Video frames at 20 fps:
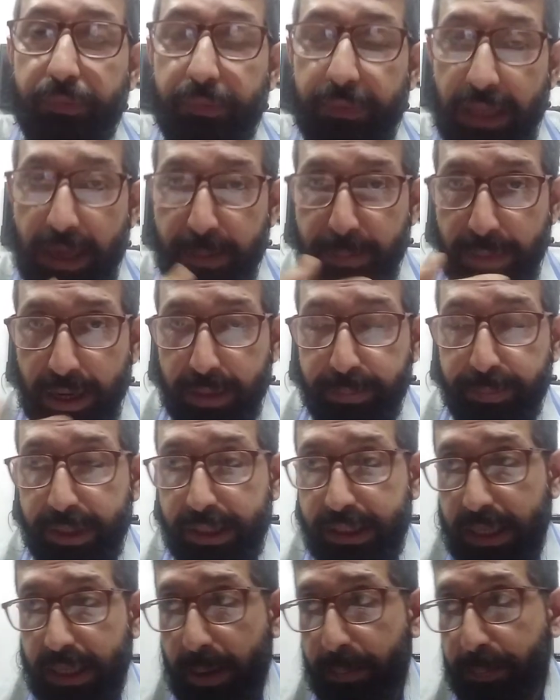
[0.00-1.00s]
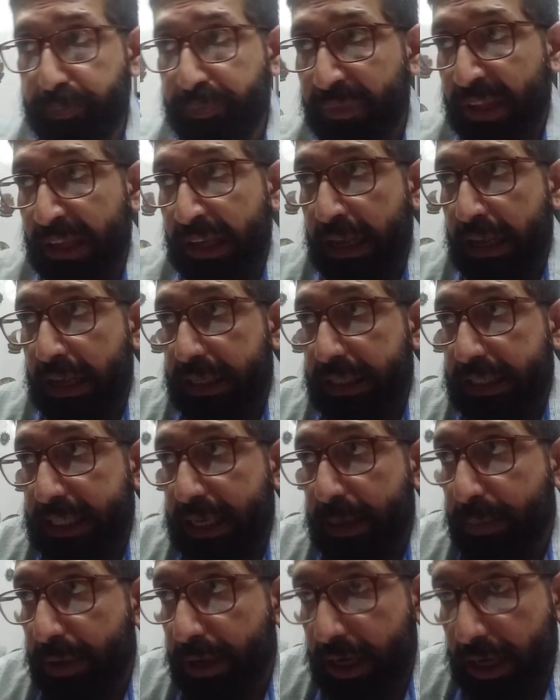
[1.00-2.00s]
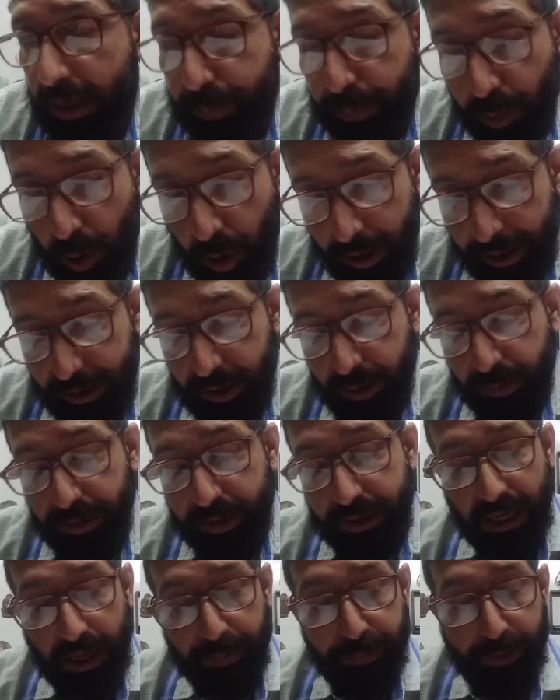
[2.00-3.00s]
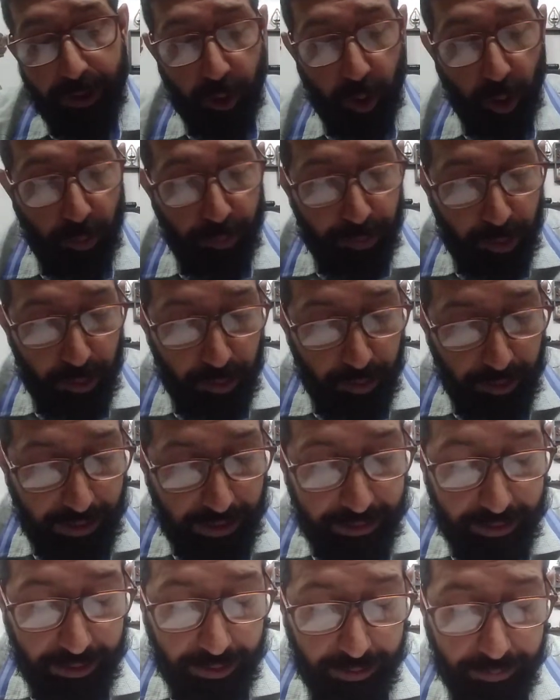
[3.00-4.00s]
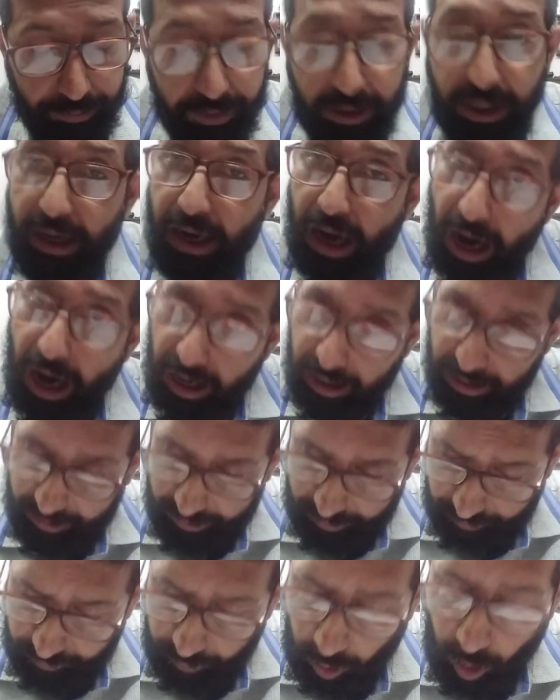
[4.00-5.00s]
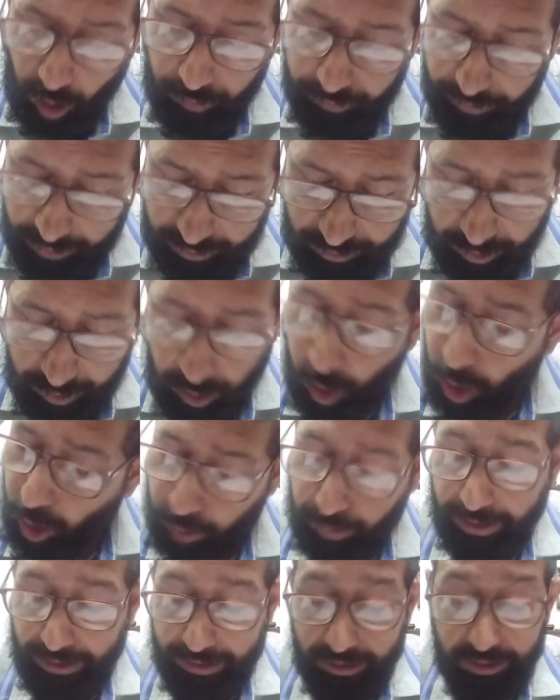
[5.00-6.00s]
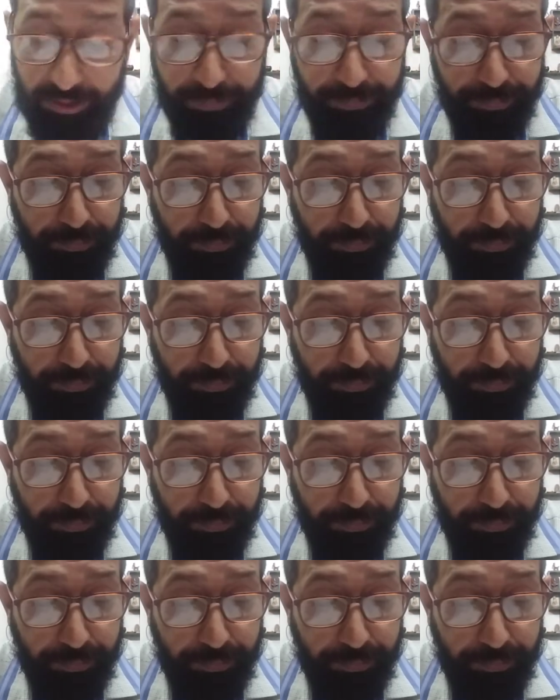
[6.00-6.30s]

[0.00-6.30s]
There might be some similar points which can be grouped together. There are, obviously, always.